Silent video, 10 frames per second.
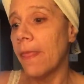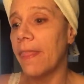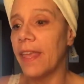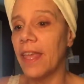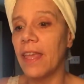
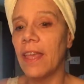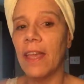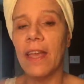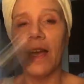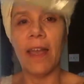The
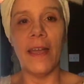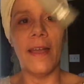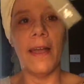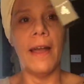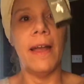
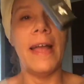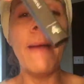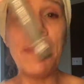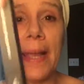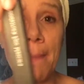
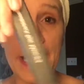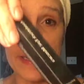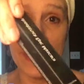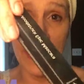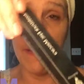Epic
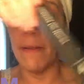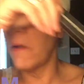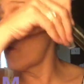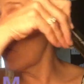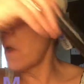
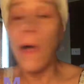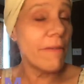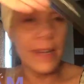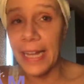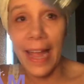mascara
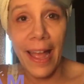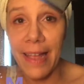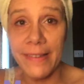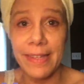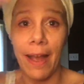already
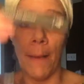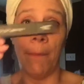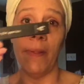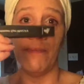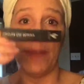has the
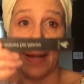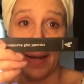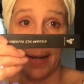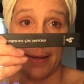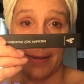uplift
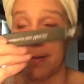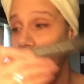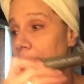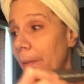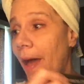in
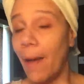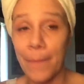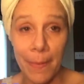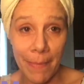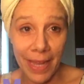
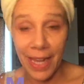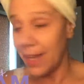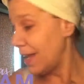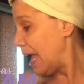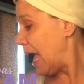it. But me,
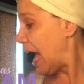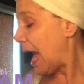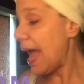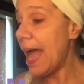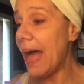
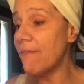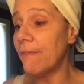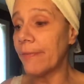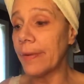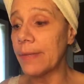I have
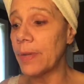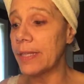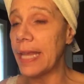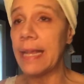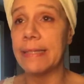
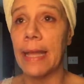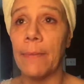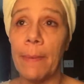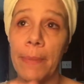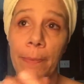
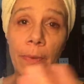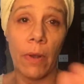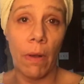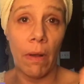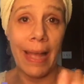what people
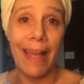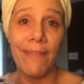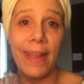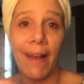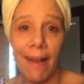call
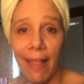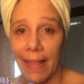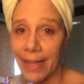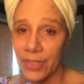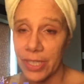heavy
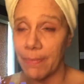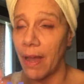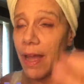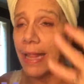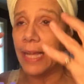eyelashes. My
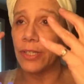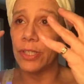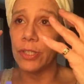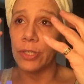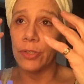
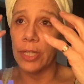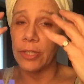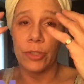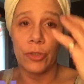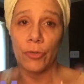eyelashes
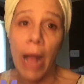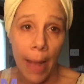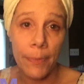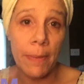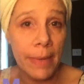just
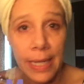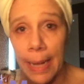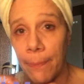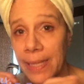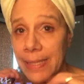drop. The minute
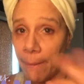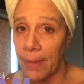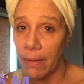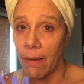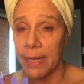I put
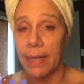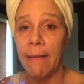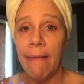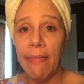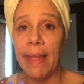something on
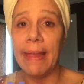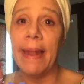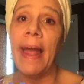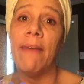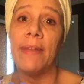it, they
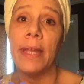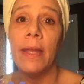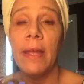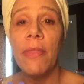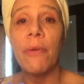get heavy.
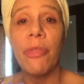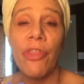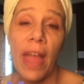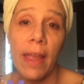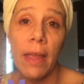They're
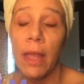thick.